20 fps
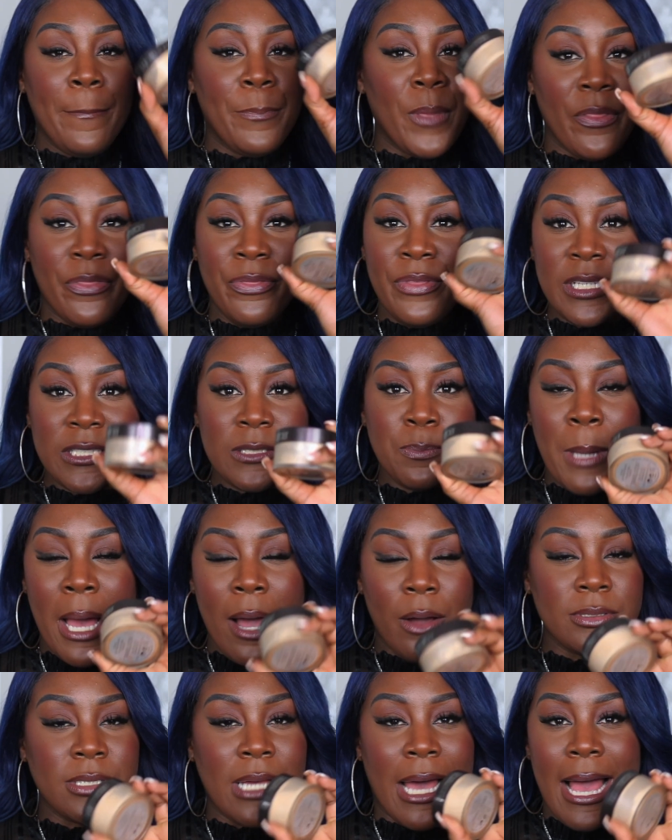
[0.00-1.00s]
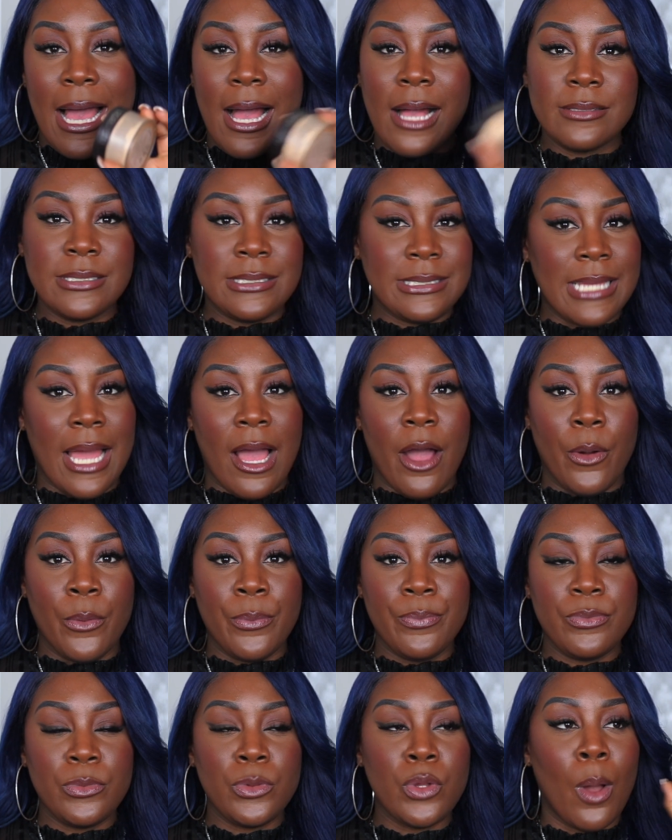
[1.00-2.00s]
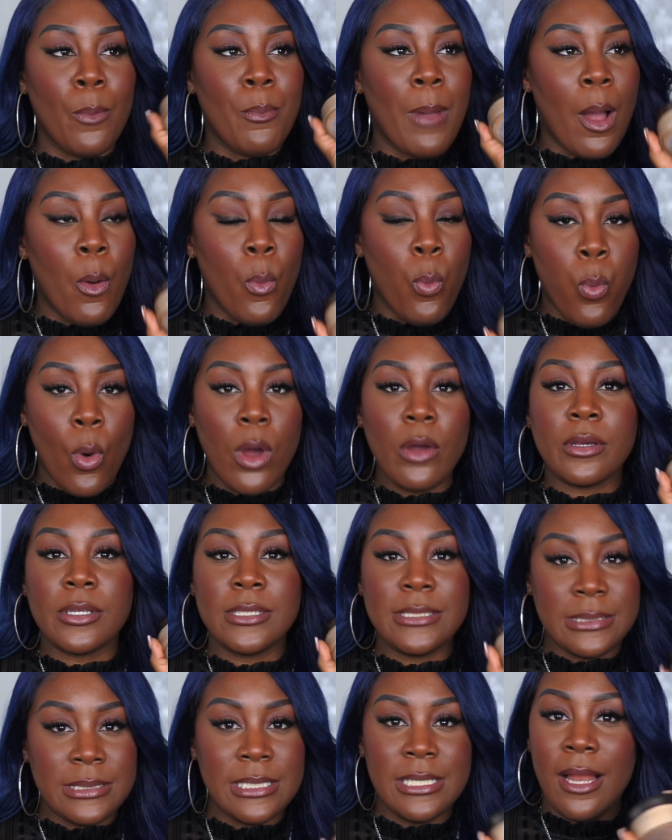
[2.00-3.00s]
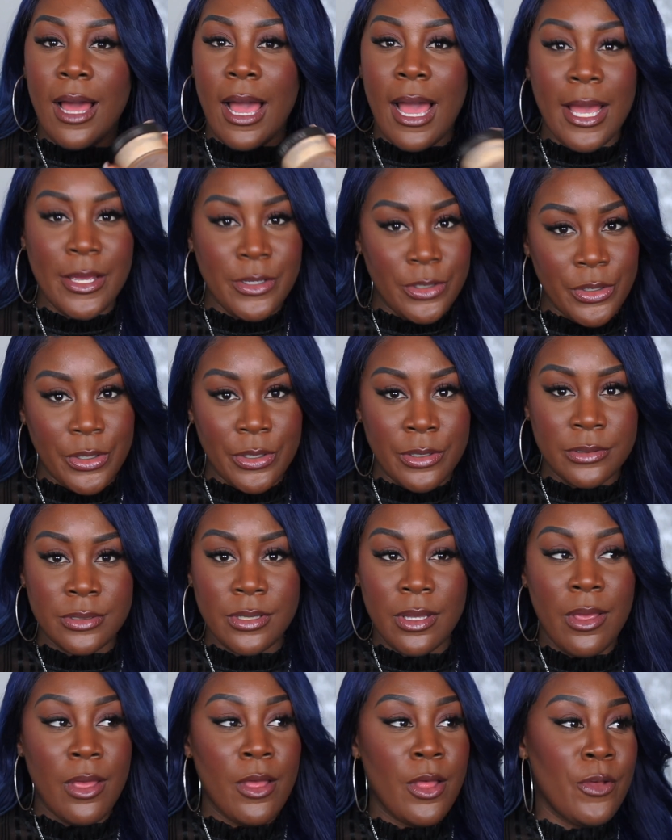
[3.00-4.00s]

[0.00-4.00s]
But this powder, hands down, no matter what concealer I use,